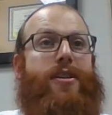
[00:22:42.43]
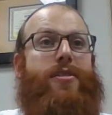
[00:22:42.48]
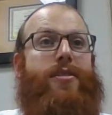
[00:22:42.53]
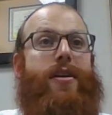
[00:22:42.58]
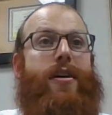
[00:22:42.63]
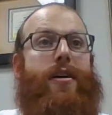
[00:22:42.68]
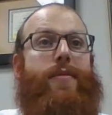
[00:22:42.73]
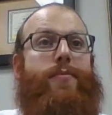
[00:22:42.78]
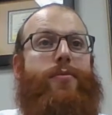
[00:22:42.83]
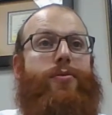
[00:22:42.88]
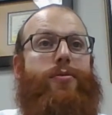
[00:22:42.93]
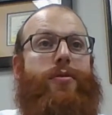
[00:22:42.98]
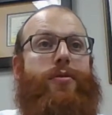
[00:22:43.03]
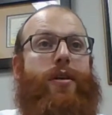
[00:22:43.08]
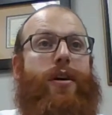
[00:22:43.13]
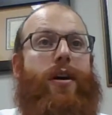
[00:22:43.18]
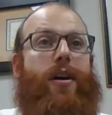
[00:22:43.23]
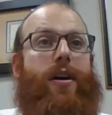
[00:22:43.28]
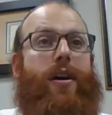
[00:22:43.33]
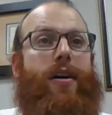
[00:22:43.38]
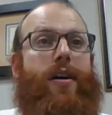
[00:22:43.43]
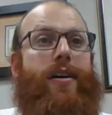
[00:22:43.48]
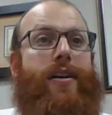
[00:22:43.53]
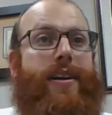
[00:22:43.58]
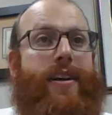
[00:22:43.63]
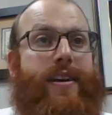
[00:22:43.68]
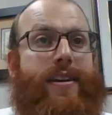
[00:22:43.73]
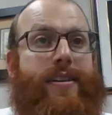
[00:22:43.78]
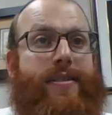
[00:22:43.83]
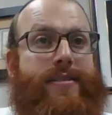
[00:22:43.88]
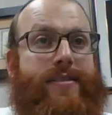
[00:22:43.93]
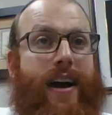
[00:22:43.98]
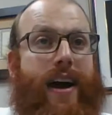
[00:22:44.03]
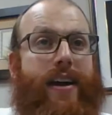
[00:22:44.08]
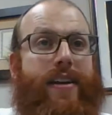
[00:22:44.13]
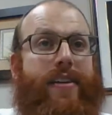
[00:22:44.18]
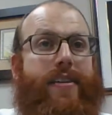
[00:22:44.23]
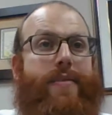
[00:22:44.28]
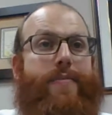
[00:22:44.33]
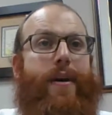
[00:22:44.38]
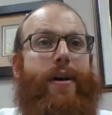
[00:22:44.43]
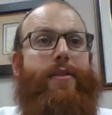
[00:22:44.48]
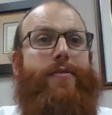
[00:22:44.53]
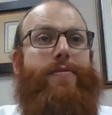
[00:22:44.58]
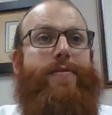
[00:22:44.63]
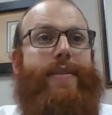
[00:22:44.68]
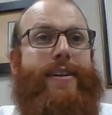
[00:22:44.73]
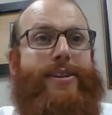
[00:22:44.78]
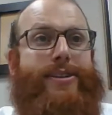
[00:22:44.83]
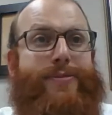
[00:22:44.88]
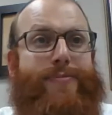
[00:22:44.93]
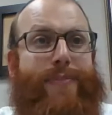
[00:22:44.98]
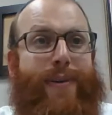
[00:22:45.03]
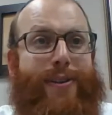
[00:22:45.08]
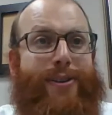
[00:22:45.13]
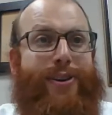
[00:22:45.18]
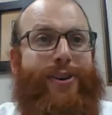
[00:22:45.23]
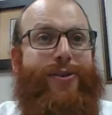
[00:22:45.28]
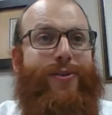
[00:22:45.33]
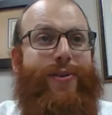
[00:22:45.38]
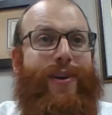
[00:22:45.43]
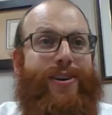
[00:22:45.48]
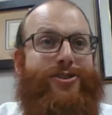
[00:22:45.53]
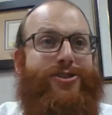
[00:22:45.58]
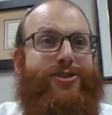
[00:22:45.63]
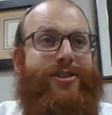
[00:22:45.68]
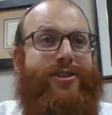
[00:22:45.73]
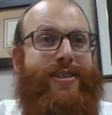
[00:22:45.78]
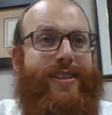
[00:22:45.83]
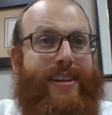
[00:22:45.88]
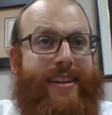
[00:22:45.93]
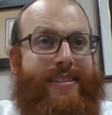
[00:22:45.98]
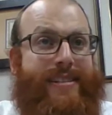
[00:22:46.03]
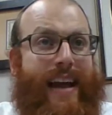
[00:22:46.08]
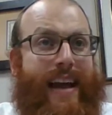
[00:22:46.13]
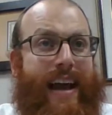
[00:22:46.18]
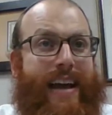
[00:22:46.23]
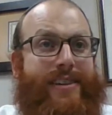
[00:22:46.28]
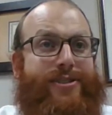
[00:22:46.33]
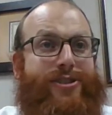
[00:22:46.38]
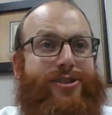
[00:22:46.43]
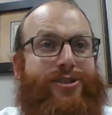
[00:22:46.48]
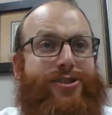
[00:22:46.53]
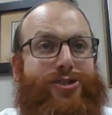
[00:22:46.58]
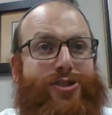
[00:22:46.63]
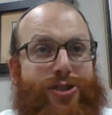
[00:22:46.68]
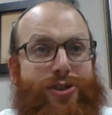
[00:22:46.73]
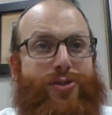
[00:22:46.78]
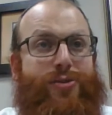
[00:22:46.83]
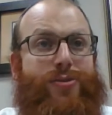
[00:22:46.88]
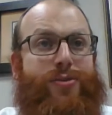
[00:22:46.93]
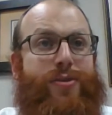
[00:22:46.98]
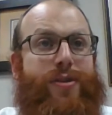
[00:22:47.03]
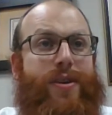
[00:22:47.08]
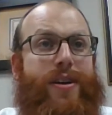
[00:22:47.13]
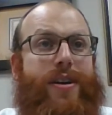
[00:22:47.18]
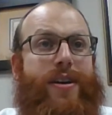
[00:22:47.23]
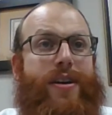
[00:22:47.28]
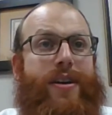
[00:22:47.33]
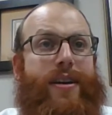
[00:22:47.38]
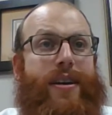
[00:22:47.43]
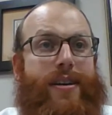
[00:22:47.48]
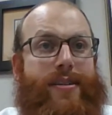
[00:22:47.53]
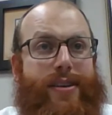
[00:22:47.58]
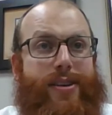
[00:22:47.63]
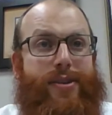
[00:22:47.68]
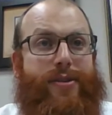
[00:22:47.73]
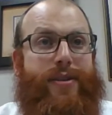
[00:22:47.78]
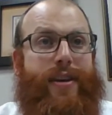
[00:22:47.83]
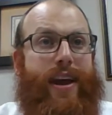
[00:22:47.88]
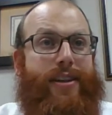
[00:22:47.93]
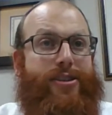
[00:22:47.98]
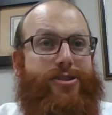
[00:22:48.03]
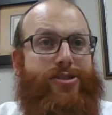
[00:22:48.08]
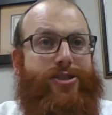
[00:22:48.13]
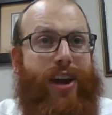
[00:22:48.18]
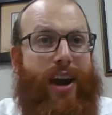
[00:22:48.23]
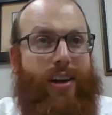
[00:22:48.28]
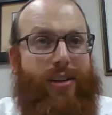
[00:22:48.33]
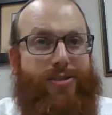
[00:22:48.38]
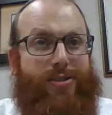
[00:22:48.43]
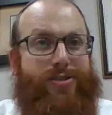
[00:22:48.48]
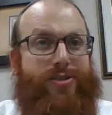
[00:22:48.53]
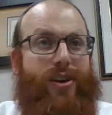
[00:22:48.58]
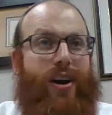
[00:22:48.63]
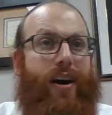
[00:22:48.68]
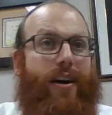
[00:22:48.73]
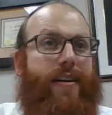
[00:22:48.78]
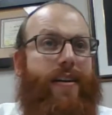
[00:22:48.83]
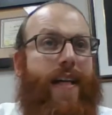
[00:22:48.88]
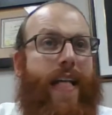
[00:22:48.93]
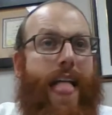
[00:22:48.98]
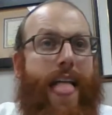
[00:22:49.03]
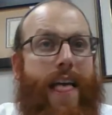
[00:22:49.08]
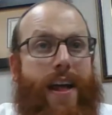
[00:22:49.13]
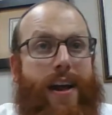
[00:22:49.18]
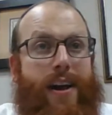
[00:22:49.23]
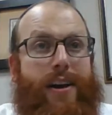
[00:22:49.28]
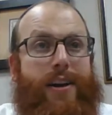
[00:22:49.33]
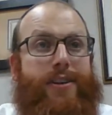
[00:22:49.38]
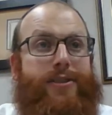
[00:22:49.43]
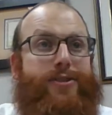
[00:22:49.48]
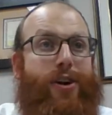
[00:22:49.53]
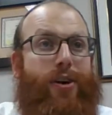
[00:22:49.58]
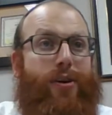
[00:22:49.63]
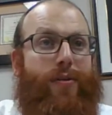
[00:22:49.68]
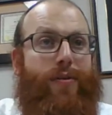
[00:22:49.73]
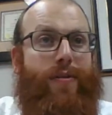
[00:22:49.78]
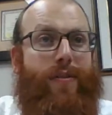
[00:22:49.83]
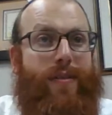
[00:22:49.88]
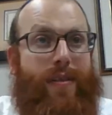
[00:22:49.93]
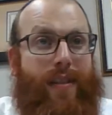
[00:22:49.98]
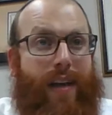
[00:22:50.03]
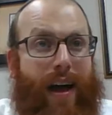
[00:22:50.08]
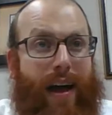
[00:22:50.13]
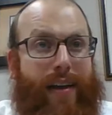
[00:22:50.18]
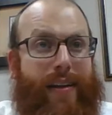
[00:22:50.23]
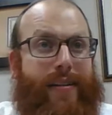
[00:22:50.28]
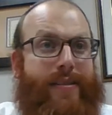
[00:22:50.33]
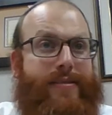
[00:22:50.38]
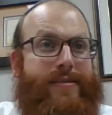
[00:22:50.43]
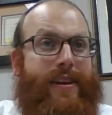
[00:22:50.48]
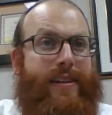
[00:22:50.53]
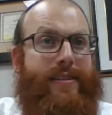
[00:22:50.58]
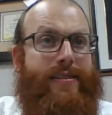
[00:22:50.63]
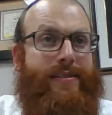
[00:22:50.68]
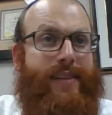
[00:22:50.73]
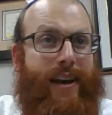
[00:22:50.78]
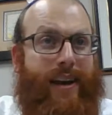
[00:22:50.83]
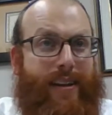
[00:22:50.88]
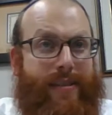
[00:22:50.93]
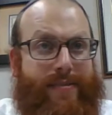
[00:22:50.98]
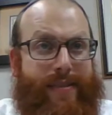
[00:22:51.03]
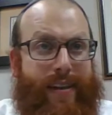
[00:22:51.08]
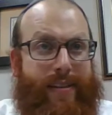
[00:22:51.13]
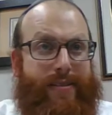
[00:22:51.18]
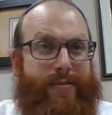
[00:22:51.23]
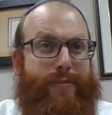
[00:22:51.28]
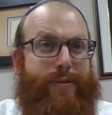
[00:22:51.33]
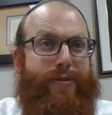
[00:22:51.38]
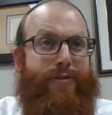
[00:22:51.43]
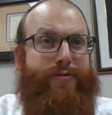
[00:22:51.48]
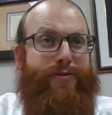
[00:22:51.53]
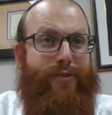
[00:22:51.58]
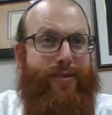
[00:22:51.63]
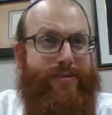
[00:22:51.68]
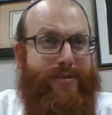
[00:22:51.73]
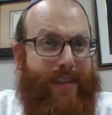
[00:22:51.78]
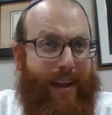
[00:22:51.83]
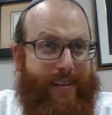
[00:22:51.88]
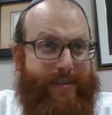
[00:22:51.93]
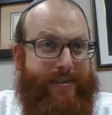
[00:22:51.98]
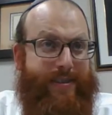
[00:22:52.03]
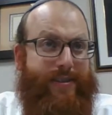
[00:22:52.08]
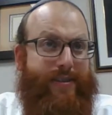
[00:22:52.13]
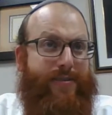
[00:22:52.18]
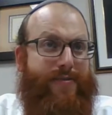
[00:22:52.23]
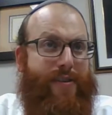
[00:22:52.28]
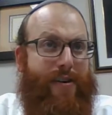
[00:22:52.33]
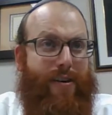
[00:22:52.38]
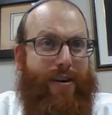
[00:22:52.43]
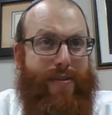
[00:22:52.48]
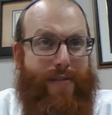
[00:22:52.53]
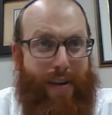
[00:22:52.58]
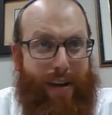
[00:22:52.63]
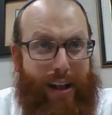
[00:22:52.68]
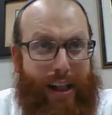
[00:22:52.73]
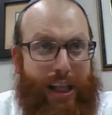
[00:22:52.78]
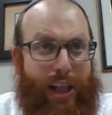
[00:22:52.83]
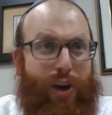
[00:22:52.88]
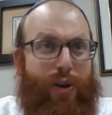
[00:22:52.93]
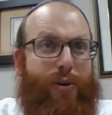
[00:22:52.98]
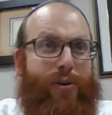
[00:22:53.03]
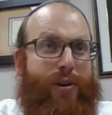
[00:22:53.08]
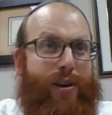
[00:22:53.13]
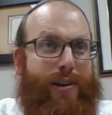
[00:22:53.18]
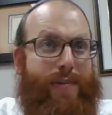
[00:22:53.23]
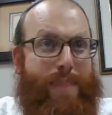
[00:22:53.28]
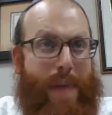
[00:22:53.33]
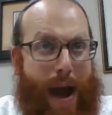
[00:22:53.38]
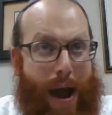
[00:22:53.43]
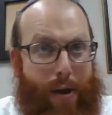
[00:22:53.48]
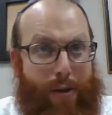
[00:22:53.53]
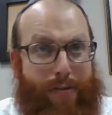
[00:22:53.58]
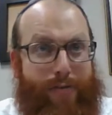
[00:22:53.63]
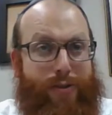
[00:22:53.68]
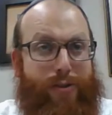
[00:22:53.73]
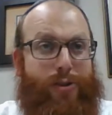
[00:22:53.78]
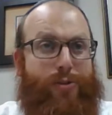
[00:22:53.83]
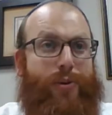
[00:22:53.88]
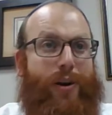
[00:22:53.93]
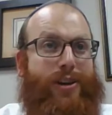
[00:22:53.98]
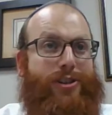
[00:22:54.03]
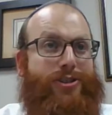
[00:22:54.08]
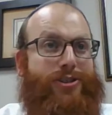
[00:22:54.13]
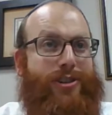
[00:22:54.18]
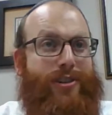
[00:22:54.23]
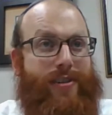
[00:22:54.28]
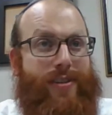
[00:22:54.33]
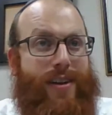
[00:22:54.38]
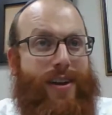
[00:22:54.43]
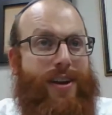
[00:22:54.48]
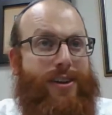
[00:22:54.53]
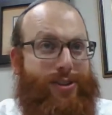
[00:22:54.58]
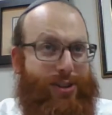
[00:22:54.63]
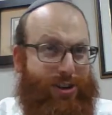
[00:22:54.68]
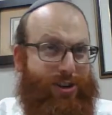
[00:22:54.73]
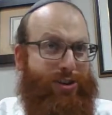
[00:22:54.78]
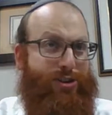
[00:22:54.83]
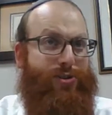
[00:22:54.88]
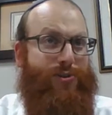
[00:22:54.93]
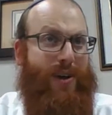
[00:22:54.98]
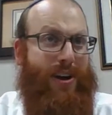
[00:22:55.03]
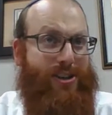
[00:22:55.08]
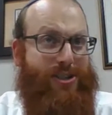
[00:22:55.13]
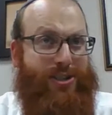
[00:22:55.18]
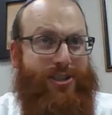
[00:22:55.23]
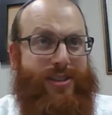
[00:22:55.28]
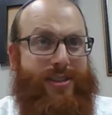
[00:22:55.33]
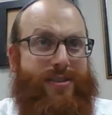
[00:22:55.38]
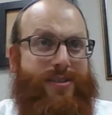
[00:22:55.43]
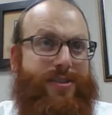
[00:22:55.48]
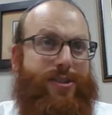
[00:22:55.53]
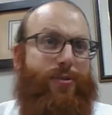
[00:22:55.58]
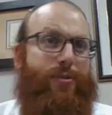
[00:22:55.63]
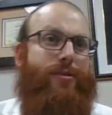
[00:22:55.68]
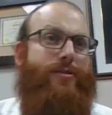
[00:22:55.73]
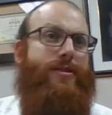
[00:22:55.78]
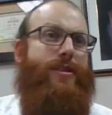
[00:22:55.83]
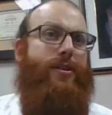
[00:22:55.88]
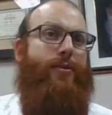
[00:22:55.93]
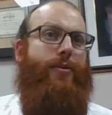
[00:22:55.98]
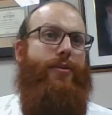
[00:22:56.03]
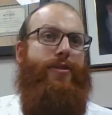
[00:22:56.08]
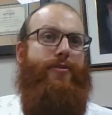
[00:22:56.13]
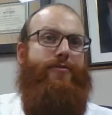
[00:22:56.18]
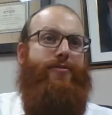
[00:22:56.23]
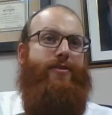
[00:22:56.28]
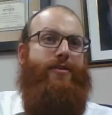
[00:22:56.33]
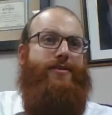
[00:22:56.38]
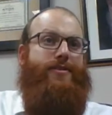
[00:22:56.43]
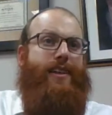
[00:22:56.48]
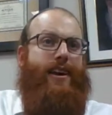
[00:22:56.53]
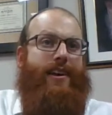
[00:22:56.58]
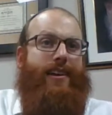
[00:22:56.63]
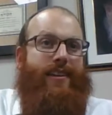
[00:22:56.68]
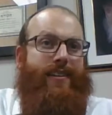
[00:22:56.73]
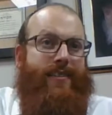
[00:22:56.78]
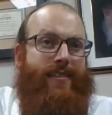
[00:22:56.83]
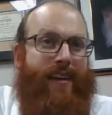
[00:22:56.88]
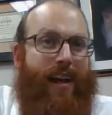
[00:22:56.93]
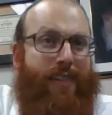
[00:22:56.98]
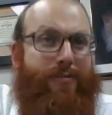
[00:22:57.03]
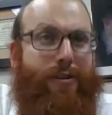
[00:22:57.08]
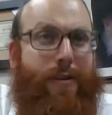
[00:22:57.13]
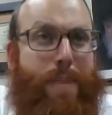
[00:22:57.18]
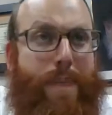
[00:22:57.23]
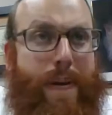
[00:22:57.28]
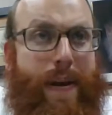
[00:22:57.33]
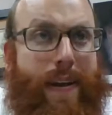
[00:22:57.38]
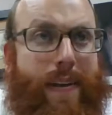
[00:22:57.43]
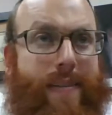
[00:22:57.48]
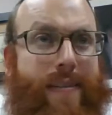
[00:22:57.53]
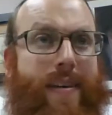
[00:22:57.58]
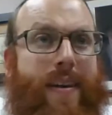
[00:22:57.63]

The emunah is not in my reach, but the question is, as a Jew, is it okay to challenge God? So I didn't understand the second sentence, but the first sentence is a very, very loaded, powerful question. It's a good question, so we'll deal with it for a second. I'll repeat.